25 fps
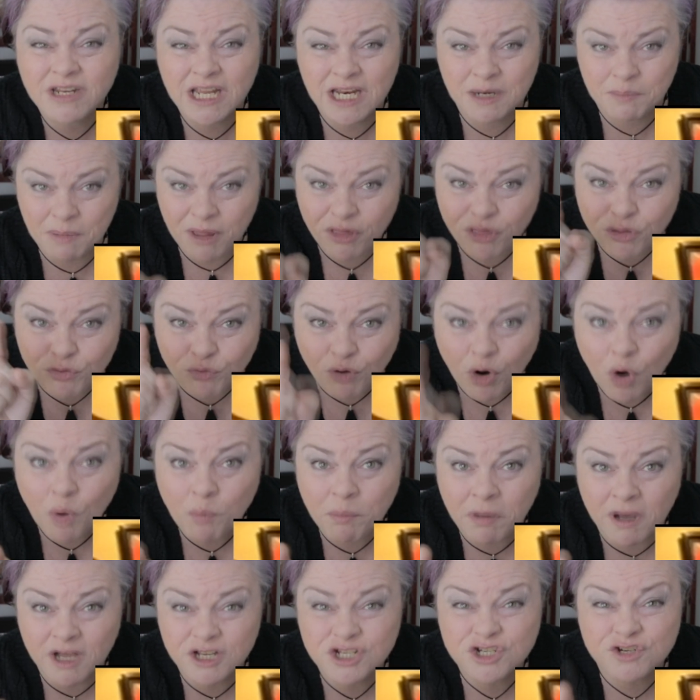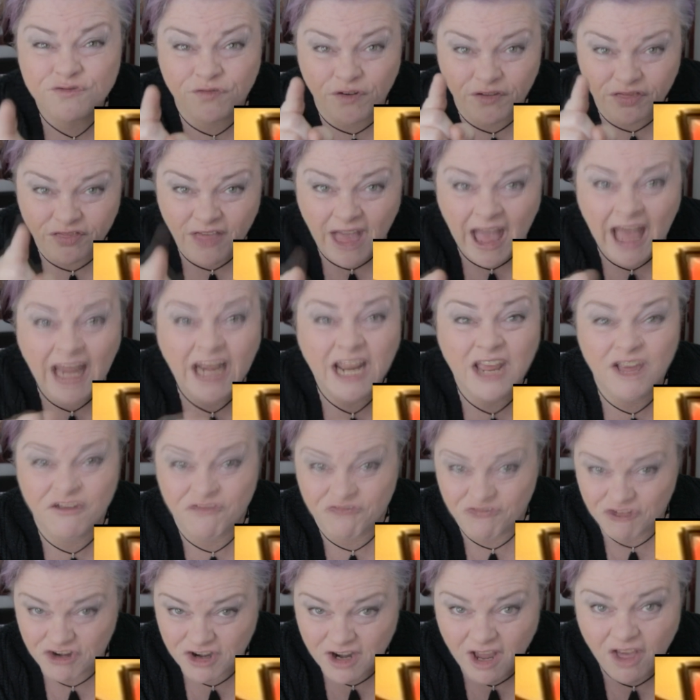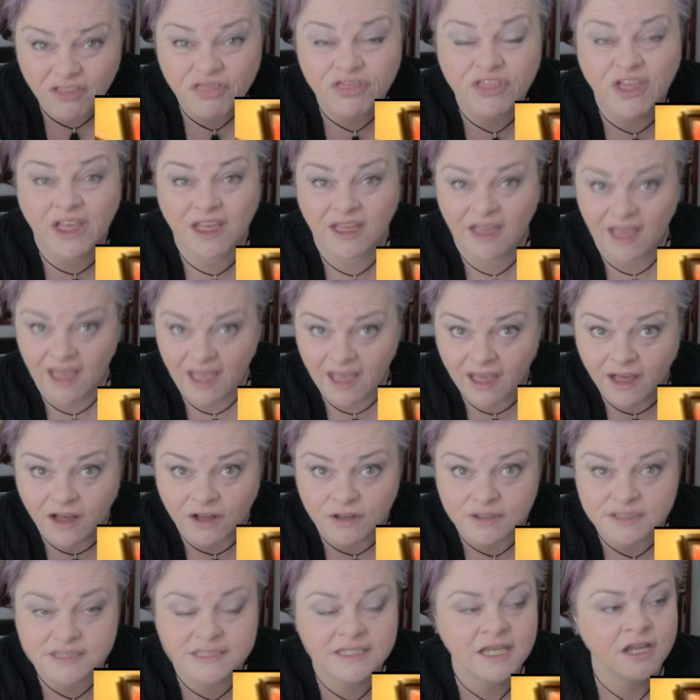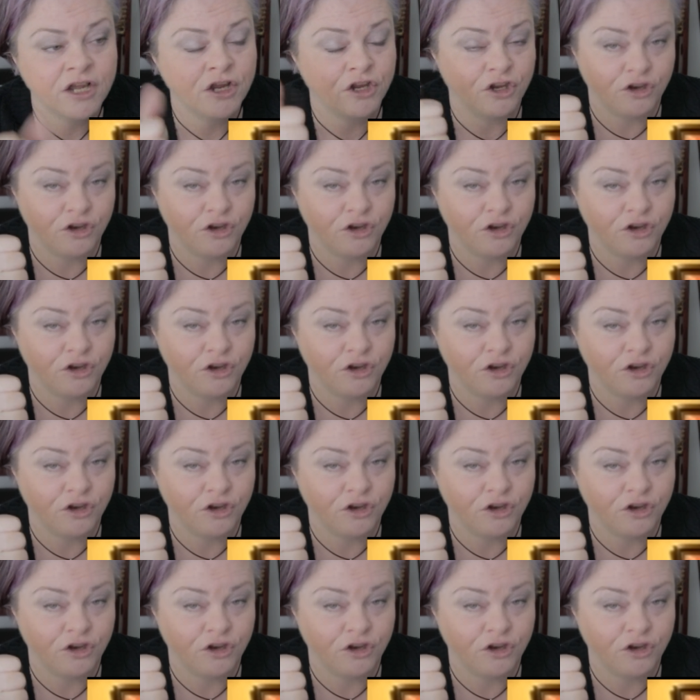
need to be throat punched for that, if nothing else.